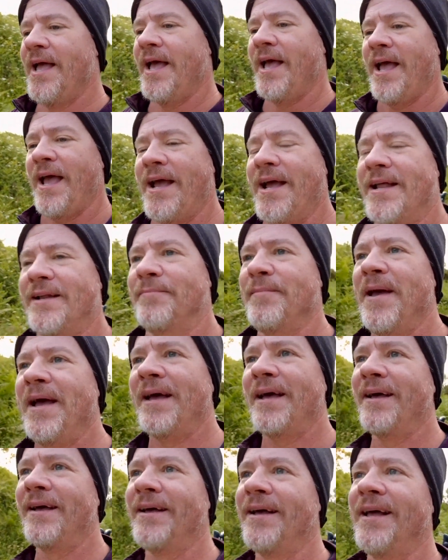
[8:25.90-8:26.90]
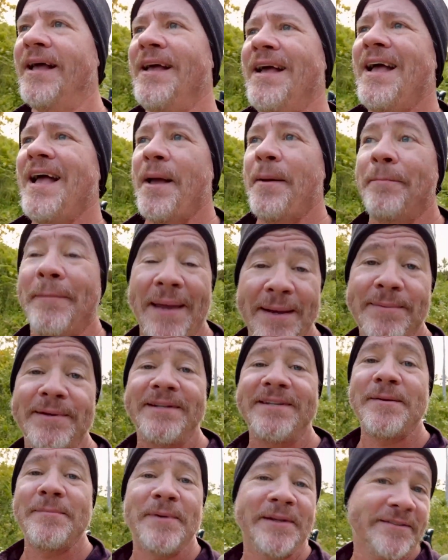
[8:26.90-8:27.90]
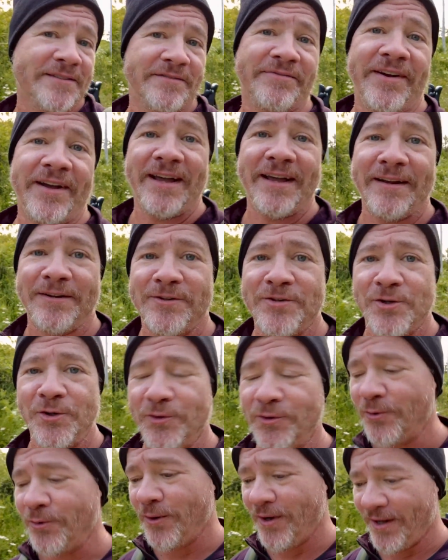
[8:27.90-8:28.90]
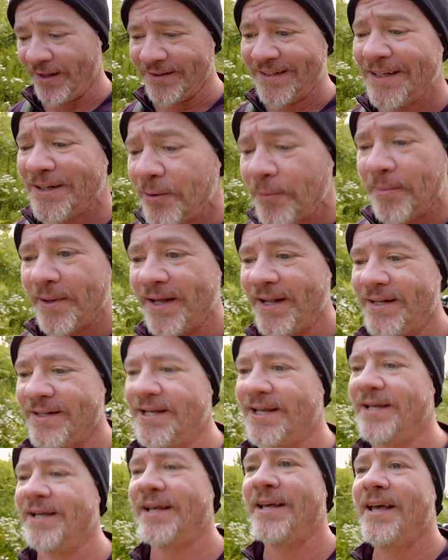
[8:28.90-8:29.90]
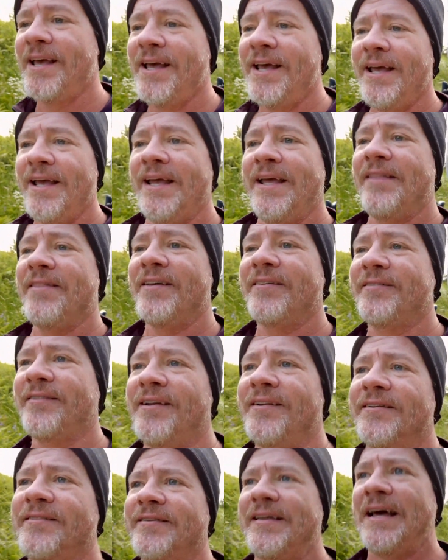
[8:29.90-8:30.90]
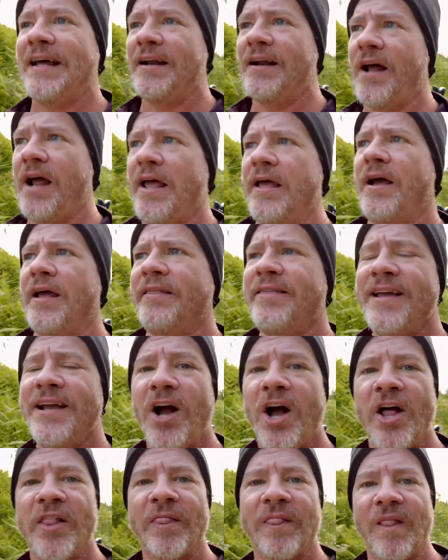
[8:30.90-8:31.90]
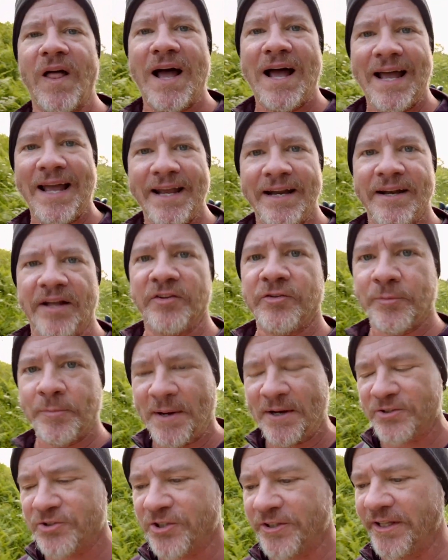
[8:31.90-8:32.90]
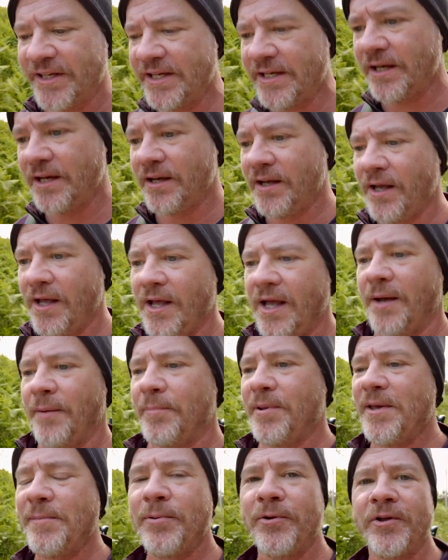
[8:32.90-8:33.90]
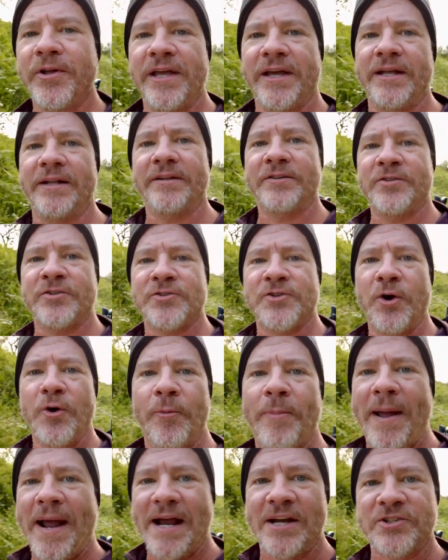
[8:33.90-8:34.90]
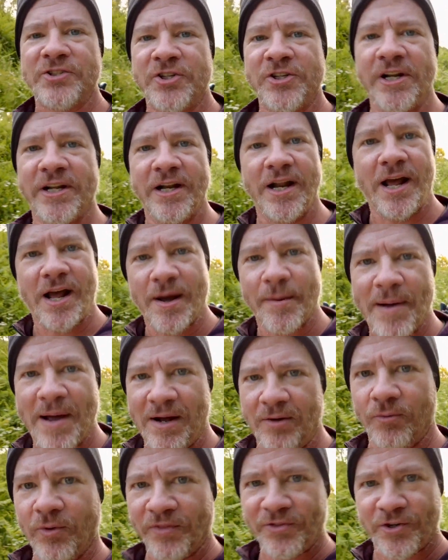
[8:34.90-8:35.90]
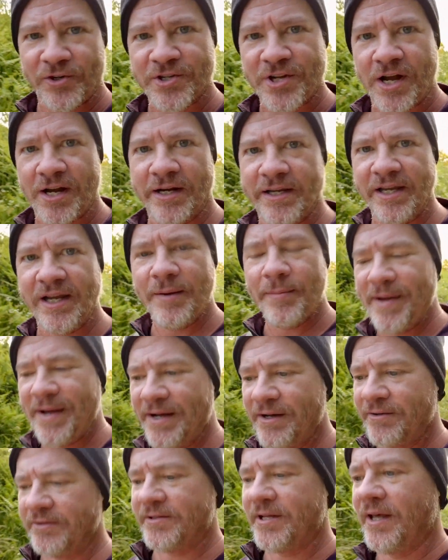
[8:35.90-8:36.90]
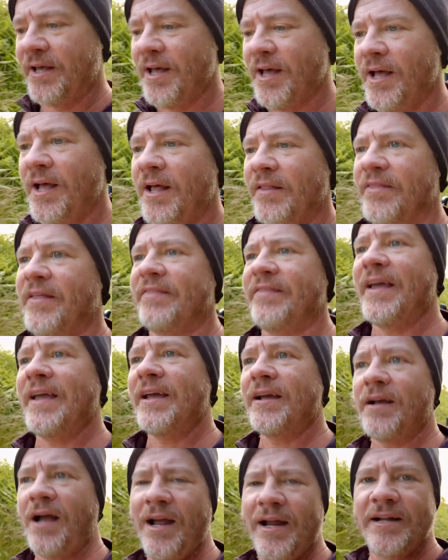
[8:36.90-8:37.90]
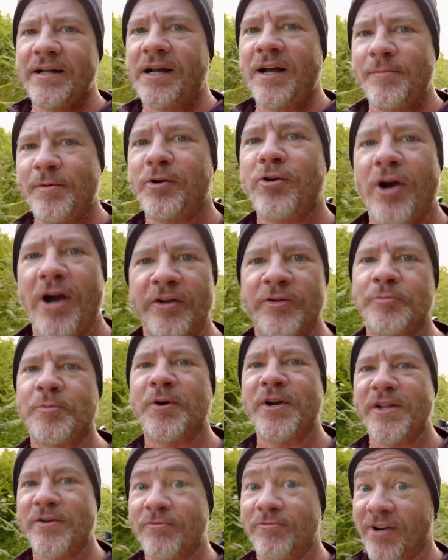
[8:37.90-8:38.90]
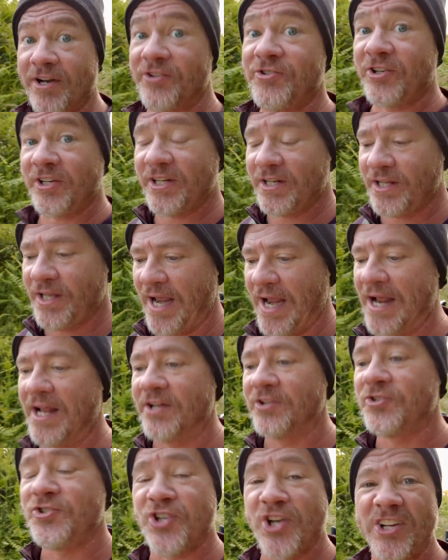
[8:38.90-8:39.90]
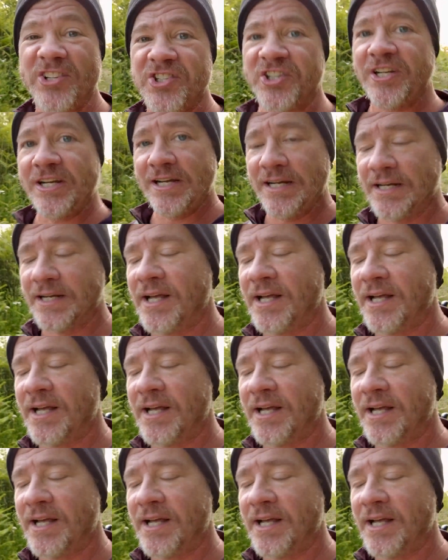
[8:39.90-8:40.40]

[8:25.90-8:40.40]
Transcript: and maybe demystify it to you a little bit, in the sense that I think online especially, people get so passionate about what they're talking about that they kind of come across pretty rigid and judgy.